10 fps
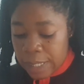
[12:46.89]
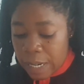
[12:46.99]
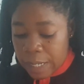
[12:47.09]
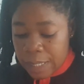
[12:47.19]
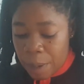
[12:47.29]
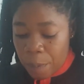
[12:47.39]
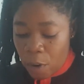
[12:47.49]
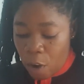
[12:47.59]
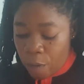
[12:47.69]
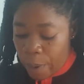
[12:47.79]
This is an
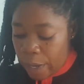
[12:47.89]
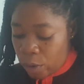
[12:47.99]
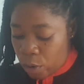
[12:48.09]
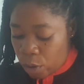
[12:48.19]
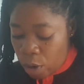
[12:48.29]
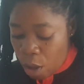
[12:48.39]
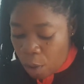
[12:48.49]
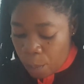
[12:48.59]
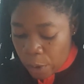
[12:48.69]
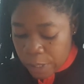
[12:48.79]
example of my own
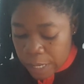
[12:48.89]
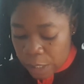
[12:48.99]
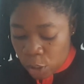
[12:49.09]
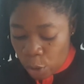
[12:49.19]
postcard.